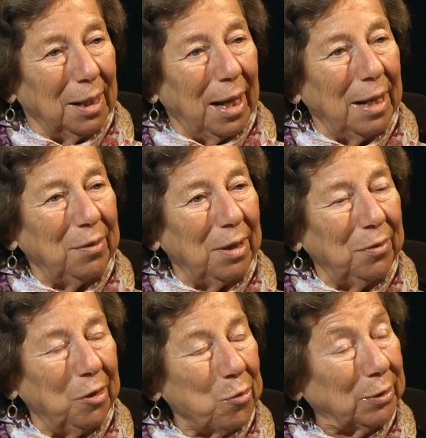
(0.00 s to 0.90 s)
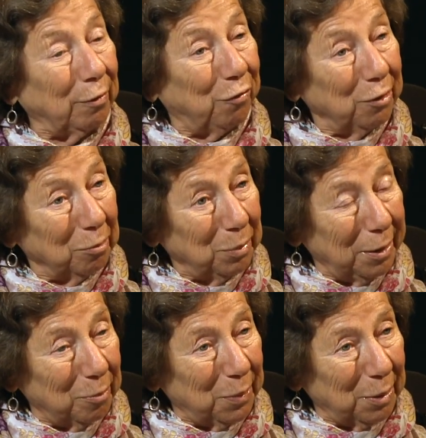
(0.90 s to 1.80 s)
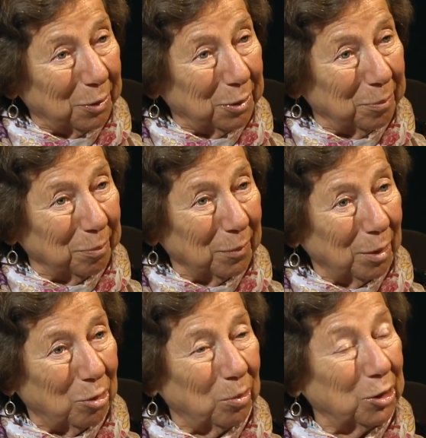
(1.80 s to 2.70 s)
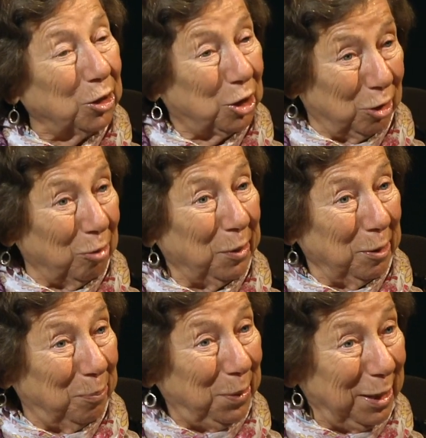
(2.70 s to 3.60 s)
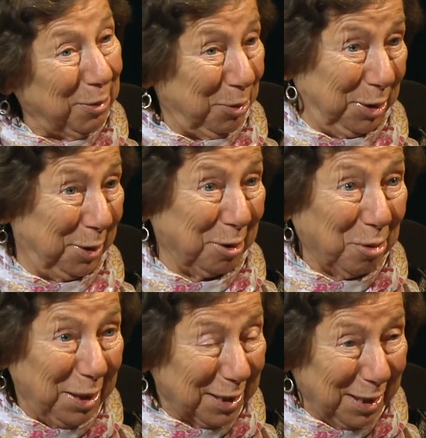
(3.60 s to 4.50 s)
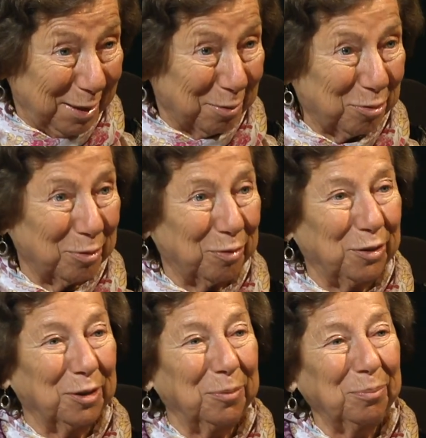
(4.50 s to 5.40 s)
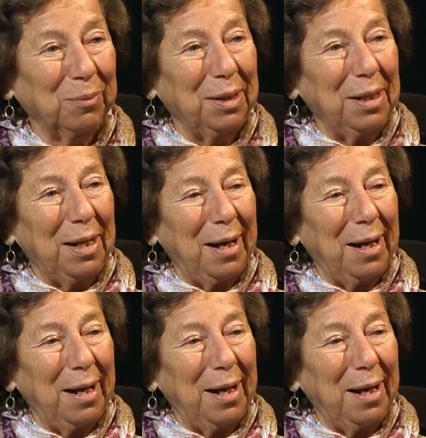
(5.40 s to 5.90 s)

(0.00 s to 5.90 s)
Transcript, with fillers: And then there was a film made about them oh. called Disturbing the Peace, which is a great title for a film. Yeah.